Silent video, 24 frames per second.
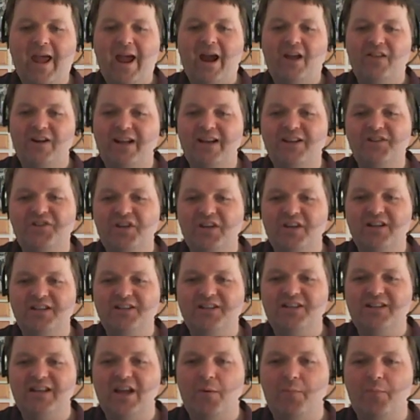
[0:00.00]
And the last thing I'll
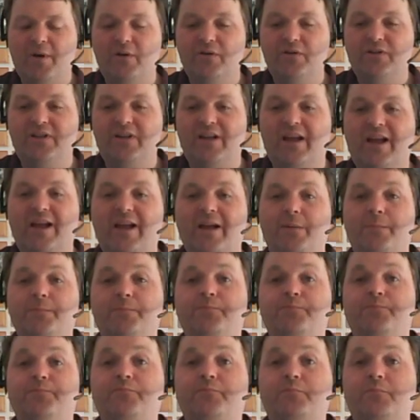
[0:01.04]
say about
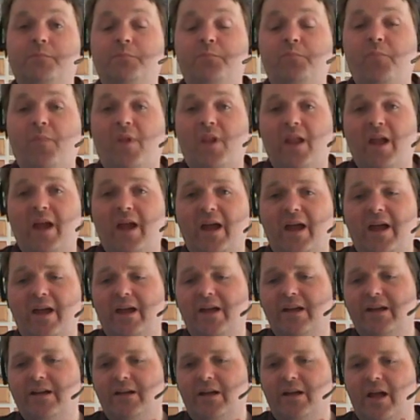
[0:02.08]

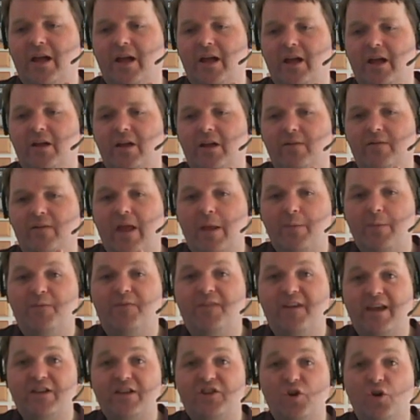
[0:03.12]

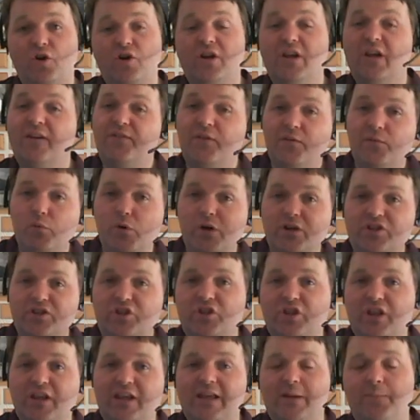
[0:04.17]
MVHR, if you've
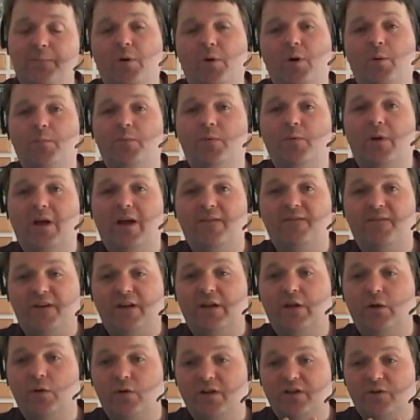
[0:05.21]
watched the heat pump
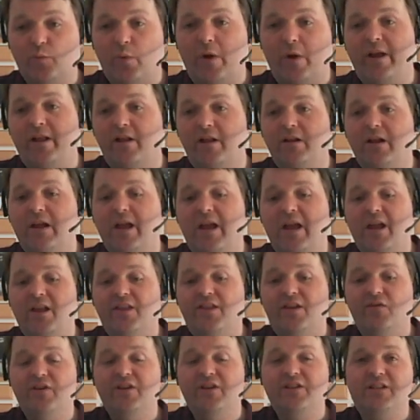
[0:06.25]
video as well,
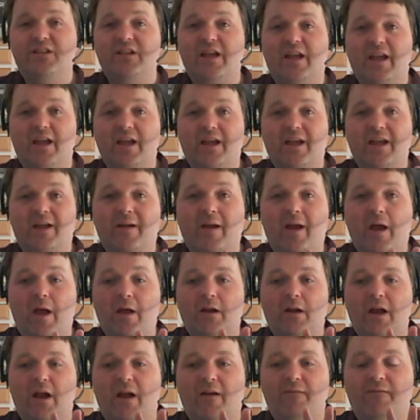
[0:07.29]
there is
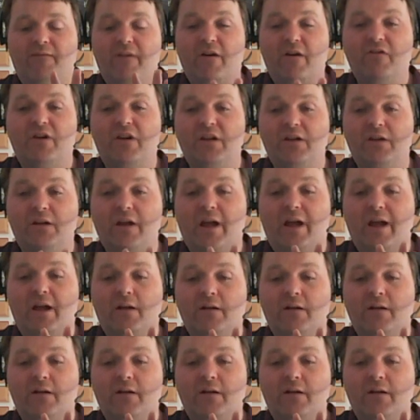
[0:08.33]
a very